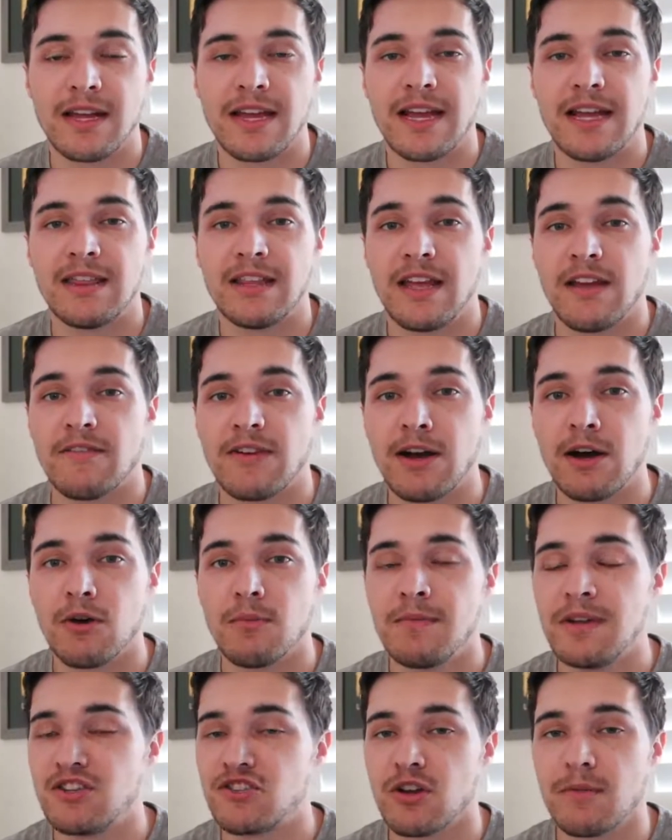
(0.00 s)
and they have
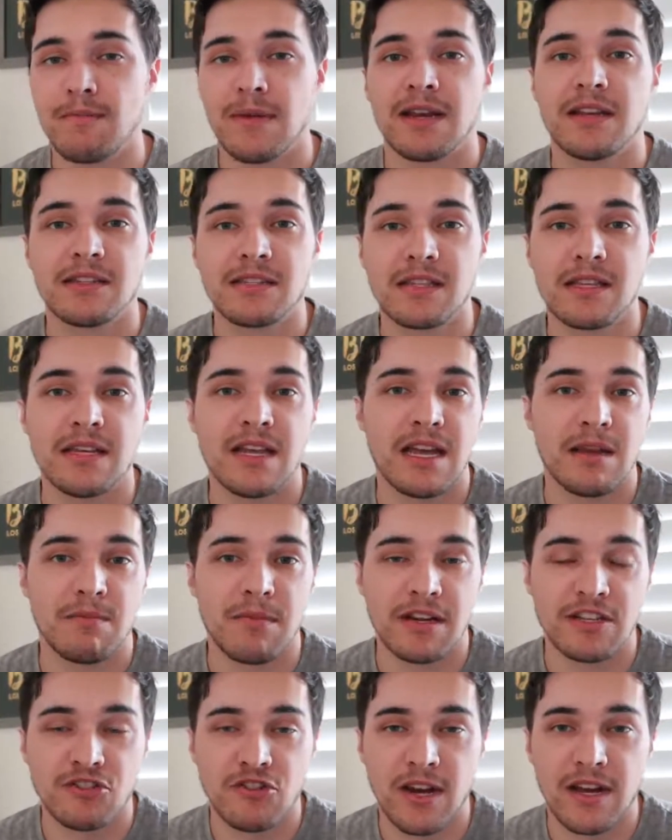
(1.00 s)
helped me tremendously in
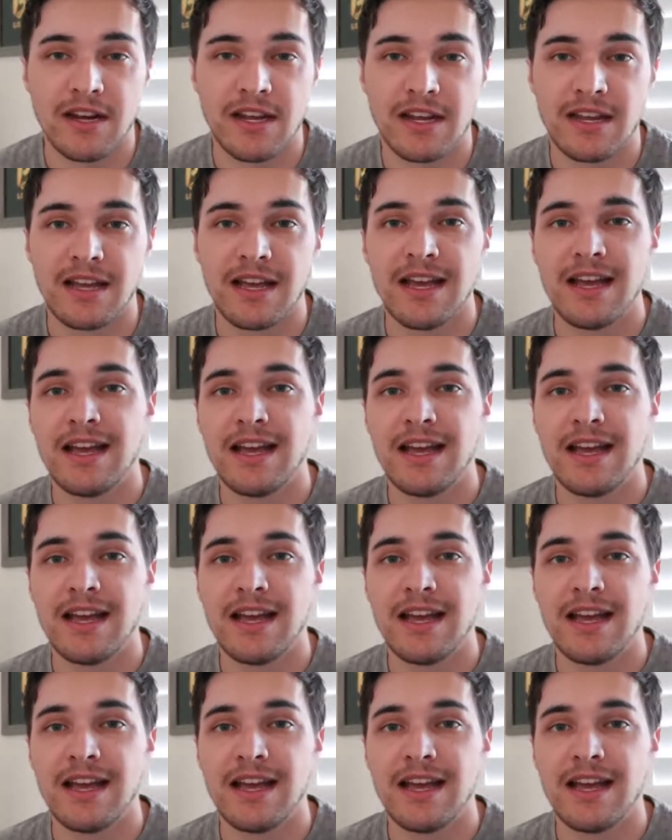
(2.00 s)
my trading,